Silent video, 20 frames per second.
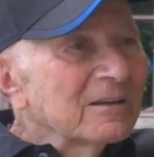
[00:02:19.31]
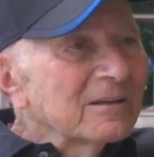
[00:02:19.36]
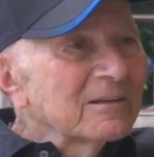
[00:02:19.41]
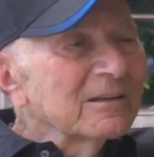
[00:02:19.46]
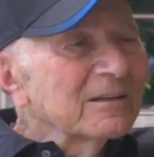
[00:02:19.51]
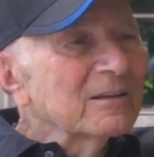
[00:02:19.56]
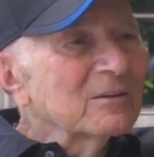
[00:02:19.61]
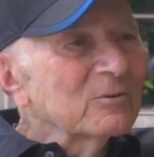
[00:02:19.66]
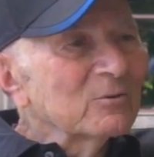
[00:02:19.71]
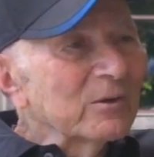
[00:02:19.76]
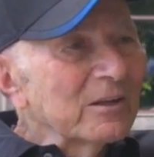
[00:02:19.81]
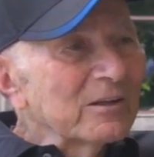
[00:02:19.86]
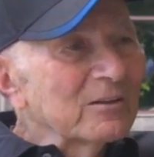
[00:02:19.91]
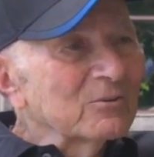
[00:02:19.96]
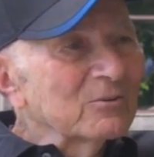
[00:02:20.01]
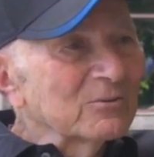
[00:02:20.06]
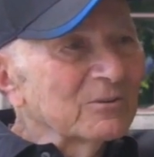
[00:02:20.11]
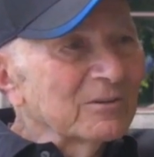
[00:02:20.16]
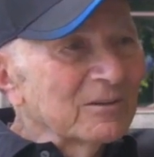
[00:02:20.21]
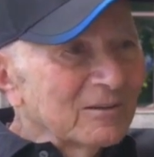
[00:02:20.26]
in getting
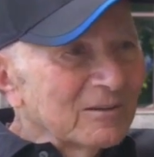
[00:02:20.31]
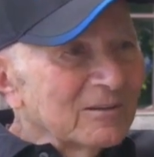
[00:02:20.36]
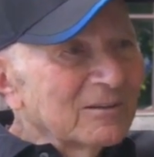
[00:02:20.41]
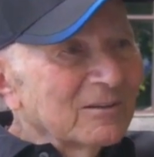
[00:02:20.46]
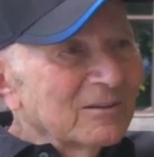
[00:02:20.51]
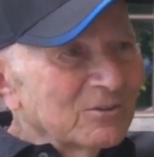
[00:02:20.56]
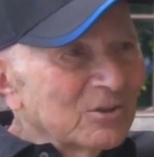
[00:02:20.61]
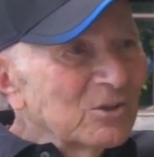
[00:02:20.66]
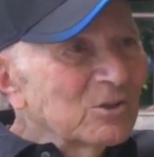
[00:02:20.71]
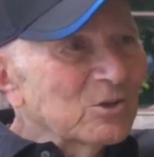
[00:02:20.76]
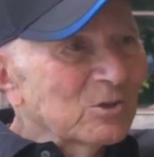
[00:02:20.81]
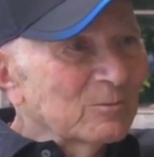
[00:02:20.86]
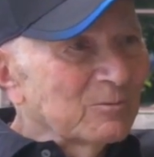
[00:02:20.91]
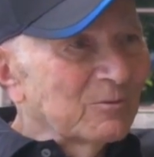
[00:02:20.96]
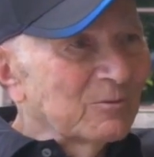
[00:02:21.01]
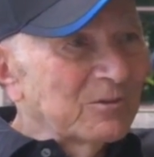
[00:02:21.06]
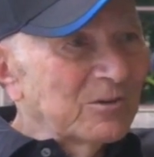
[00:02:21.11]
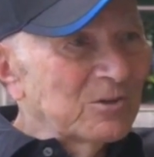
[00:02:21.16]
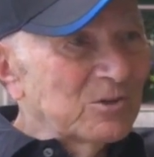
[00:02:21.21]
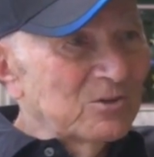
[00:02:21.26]
into the teaching
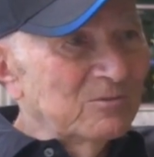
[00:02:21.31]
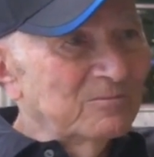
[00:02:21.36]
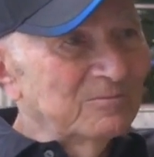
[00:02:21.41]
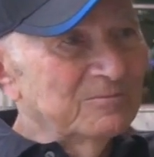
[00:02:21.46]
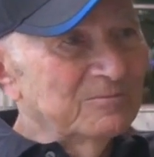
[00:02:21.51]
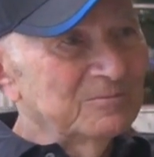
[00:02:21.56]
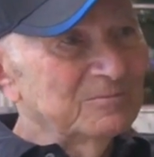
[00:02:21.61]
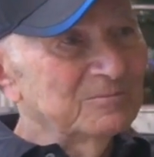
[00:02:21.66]
profession.